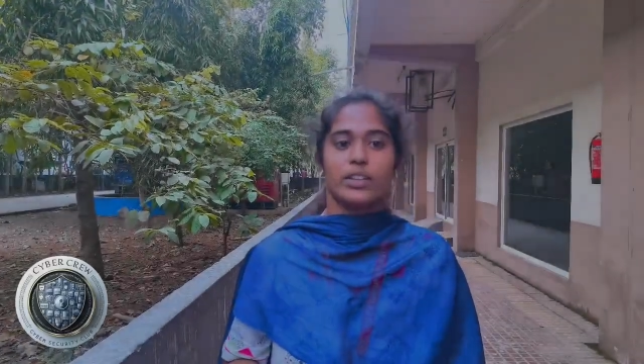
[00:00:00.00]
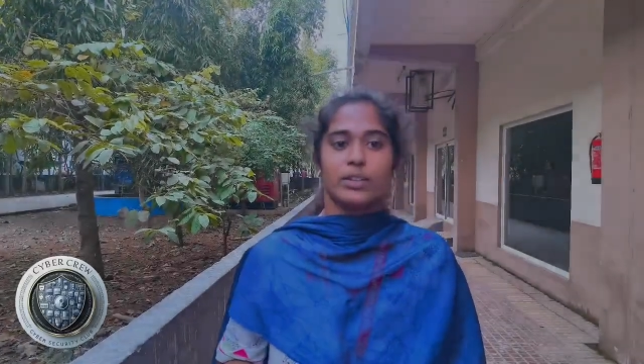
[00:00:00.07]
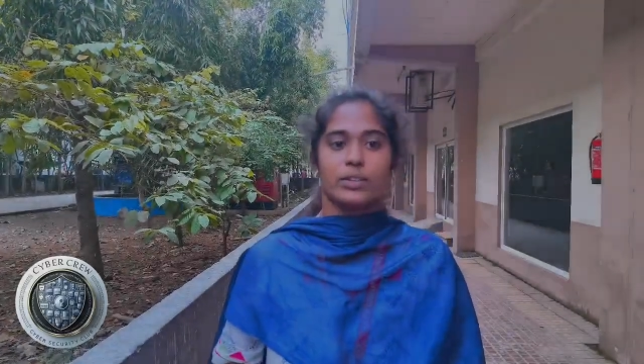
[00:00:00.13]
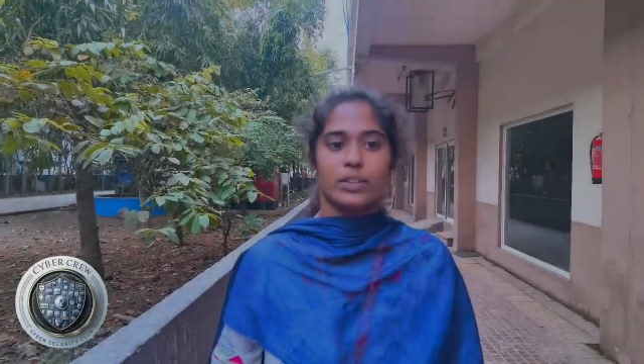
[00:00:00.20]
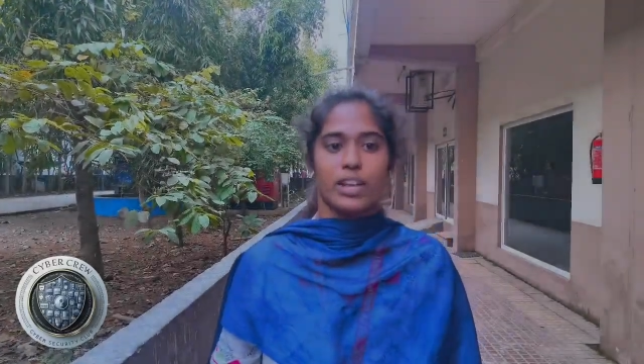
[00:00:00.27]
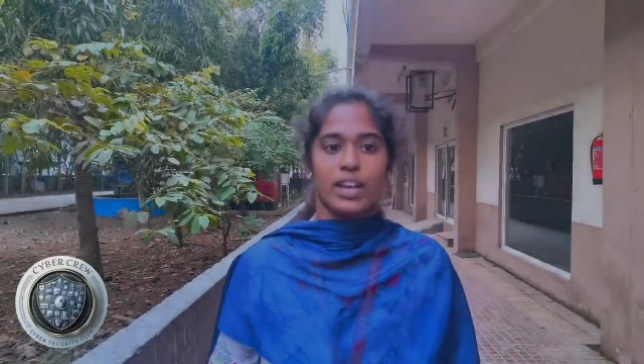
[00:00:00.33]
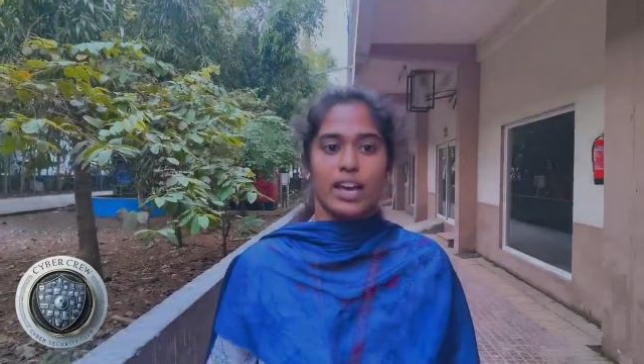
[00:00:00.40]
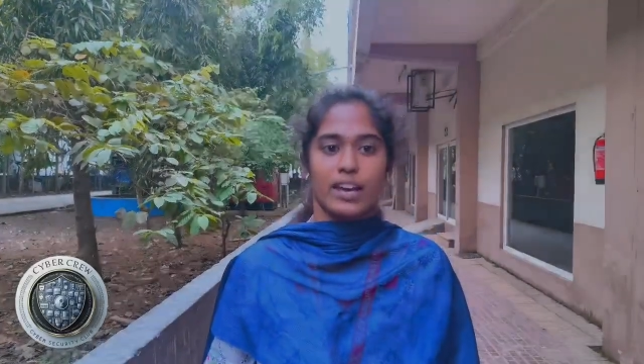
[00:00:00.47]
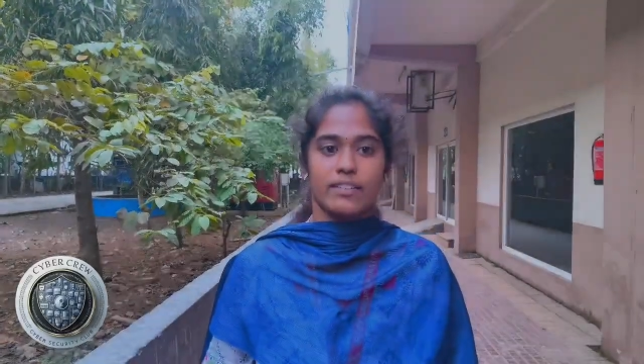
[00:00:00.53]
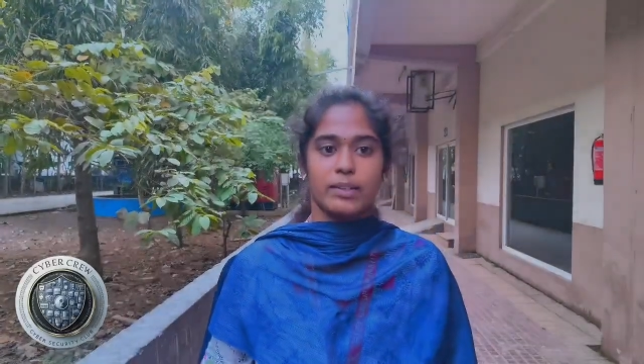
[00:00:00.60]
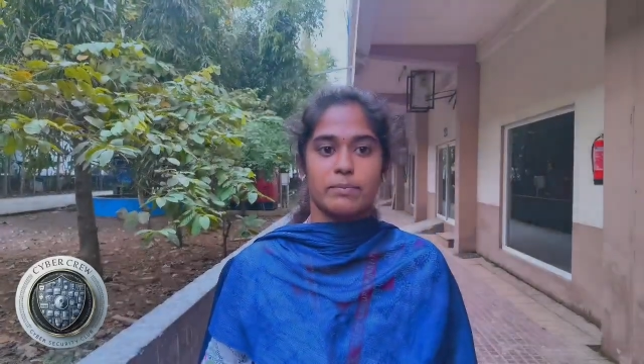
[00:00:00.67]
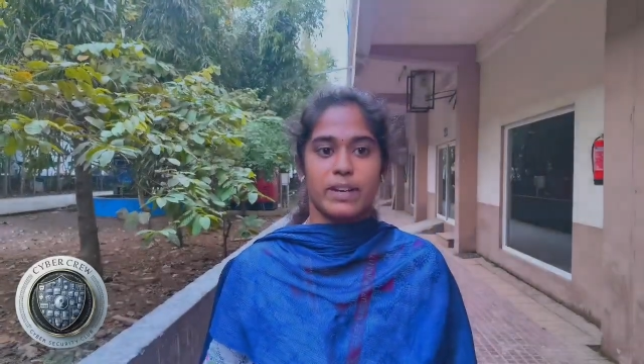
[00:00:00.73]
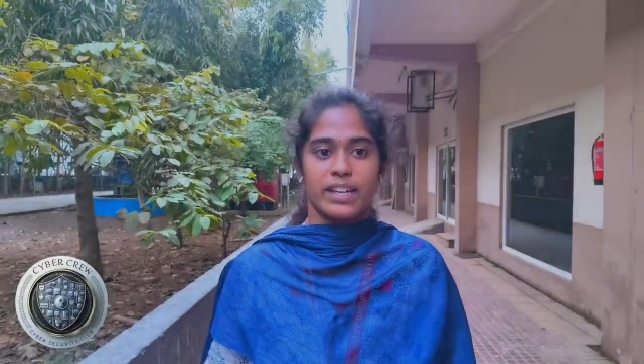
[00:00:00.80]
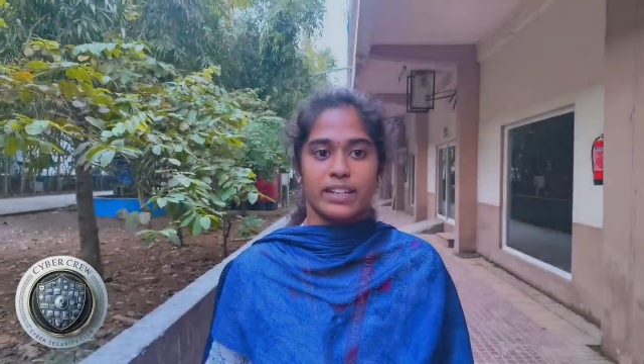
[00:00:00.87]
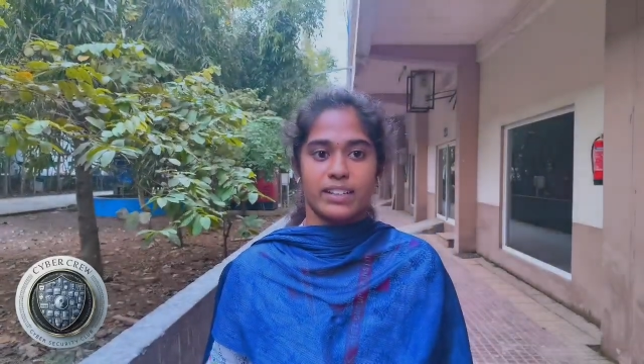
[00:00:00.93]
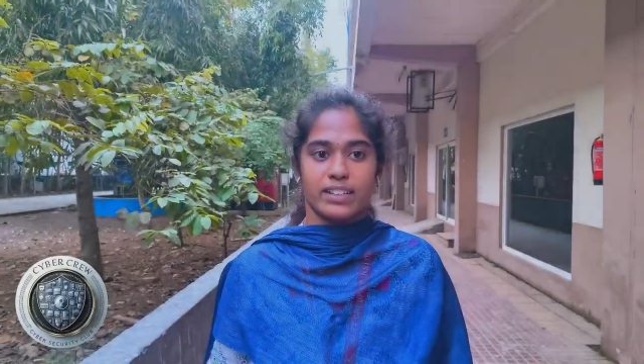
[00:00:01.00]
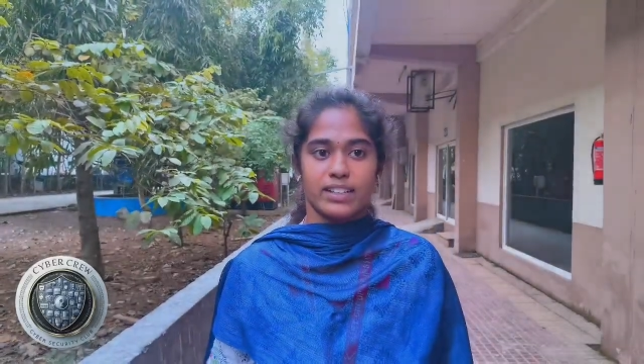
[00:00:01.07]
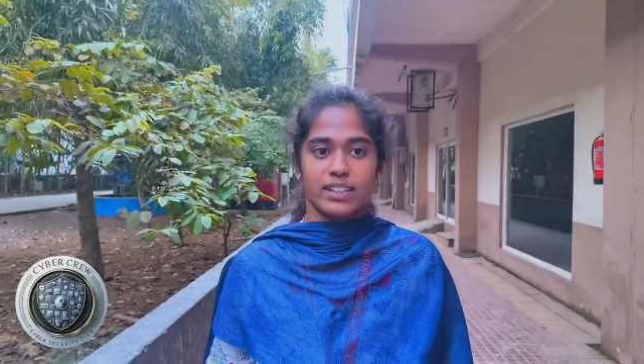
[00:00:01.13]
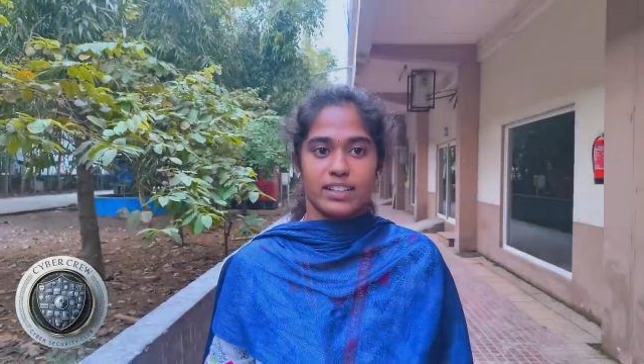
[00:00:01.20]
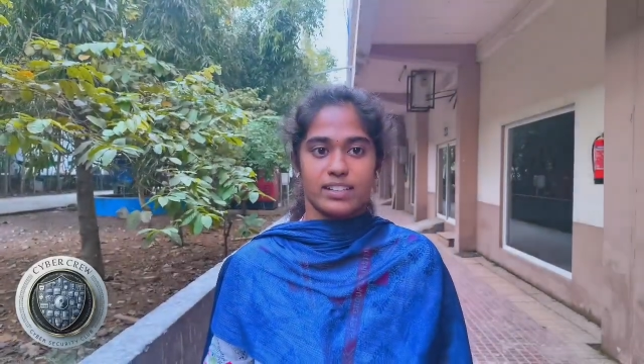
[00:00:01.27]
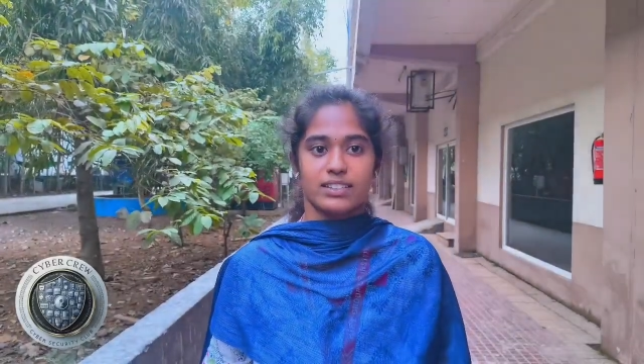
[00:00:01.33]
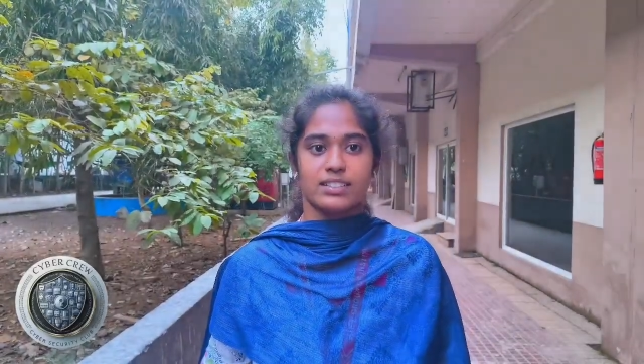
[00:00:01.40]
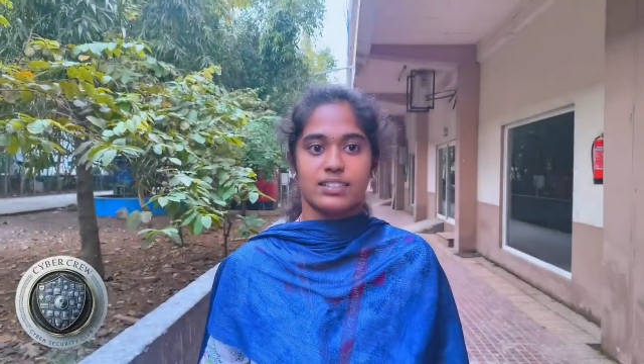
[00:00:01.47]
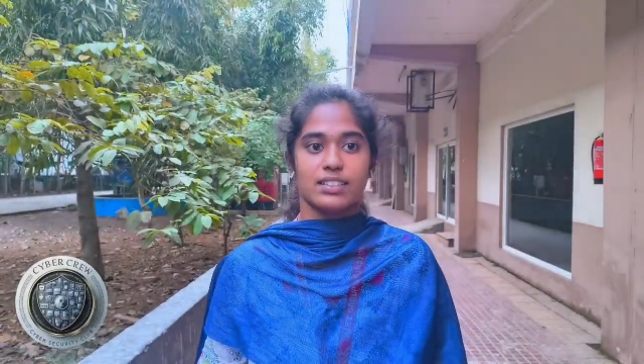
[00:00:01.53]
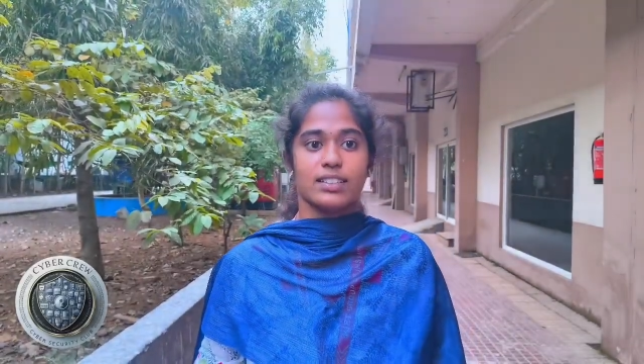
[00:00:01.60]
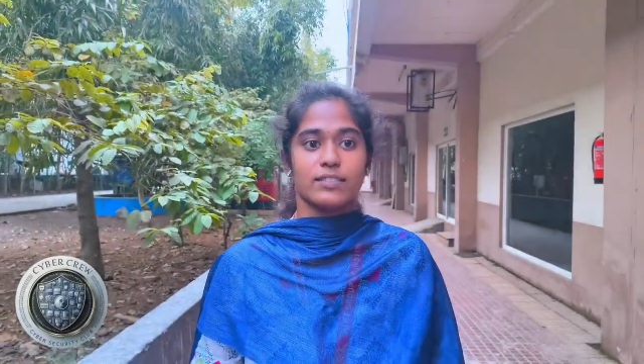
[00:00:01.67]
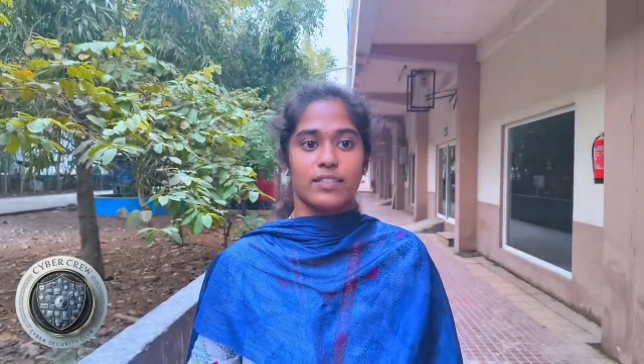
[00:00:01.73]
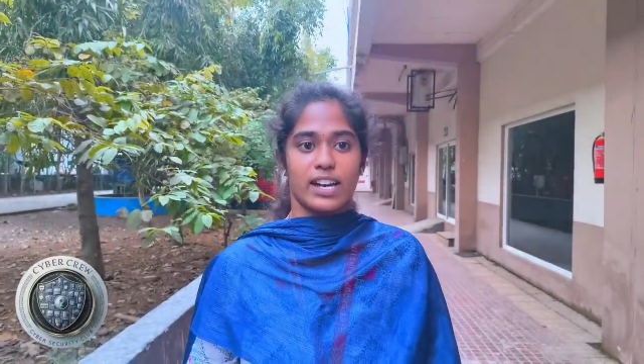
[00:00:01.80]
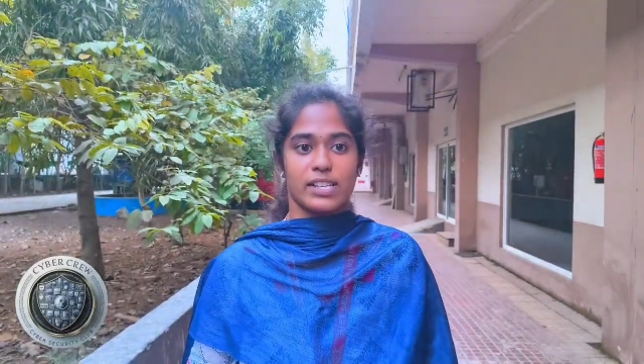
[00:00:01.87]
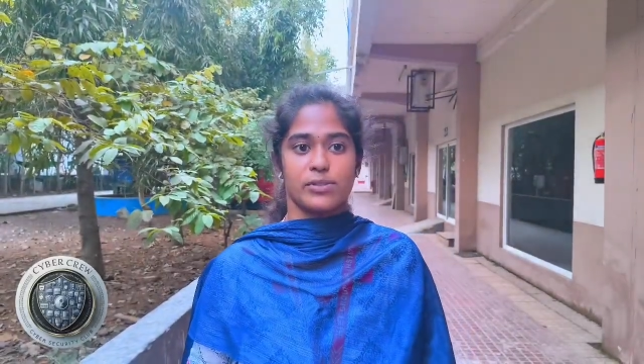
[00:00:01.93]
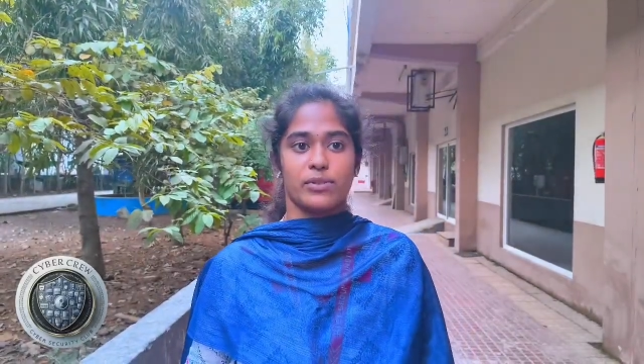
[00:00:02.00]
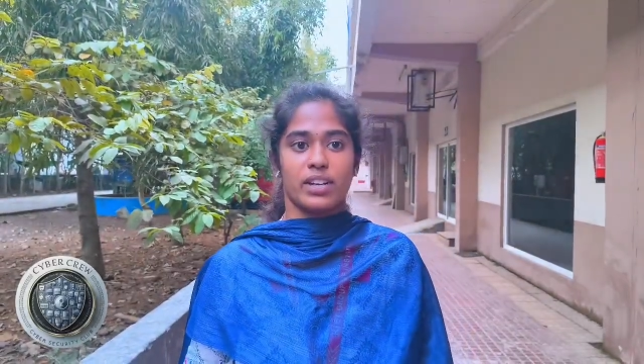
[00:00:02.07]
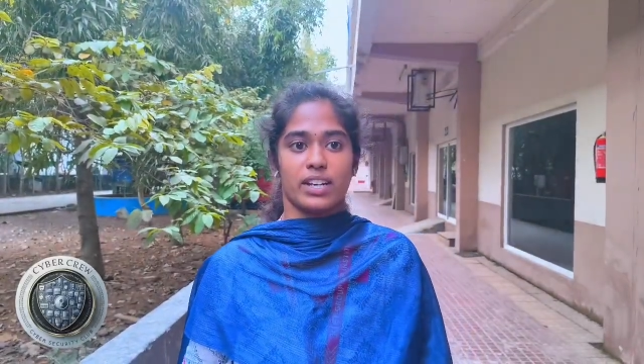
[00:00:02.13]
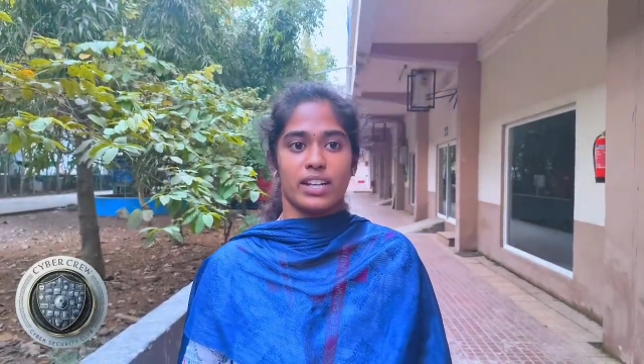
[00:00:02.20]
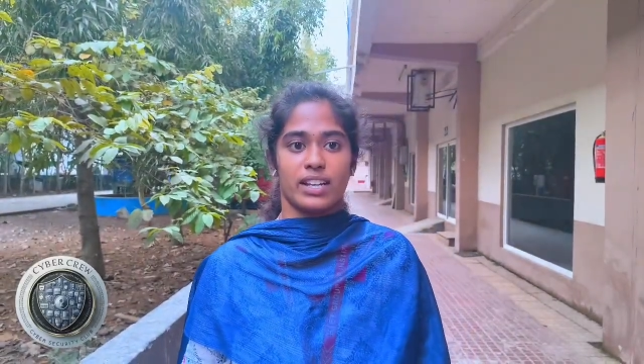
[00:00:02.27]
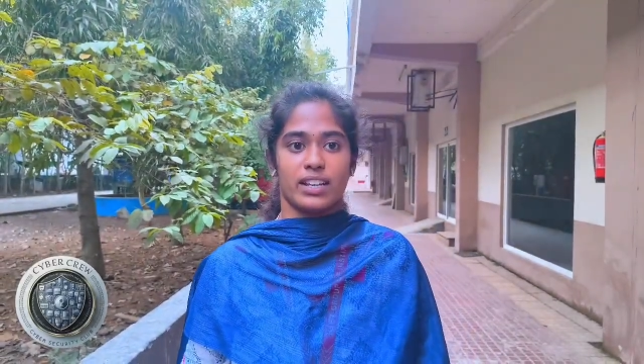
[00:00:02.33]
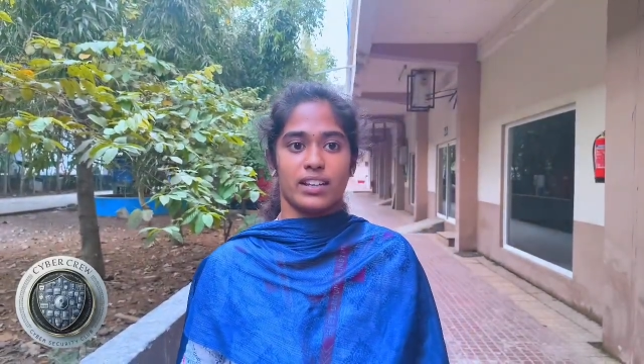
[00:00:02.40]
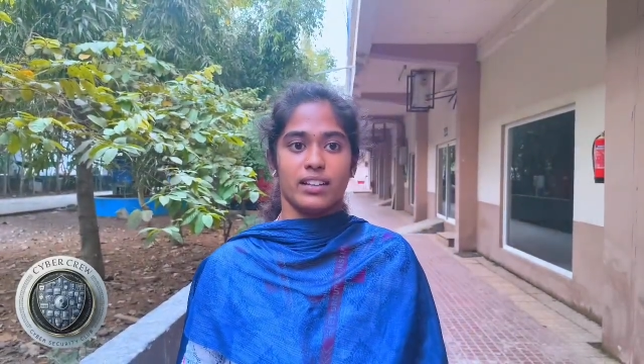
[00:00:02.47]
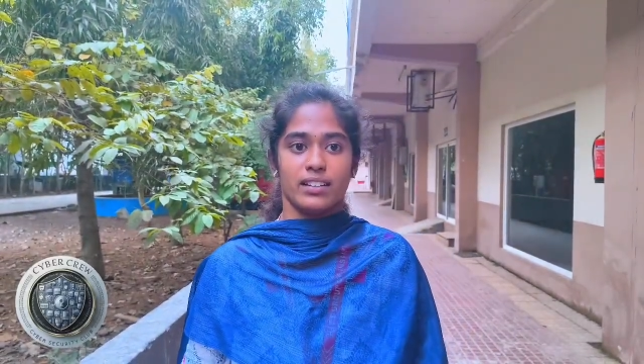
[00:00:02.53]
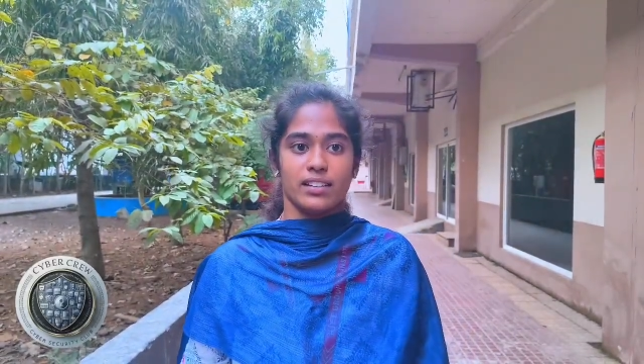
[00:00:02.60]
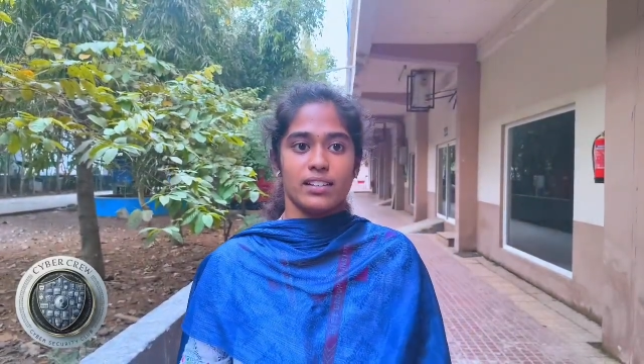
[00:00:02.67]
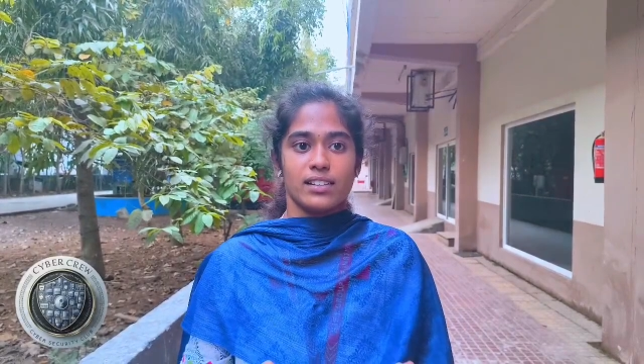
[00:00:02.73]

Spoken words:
Today our mentor is Vasu Annaya,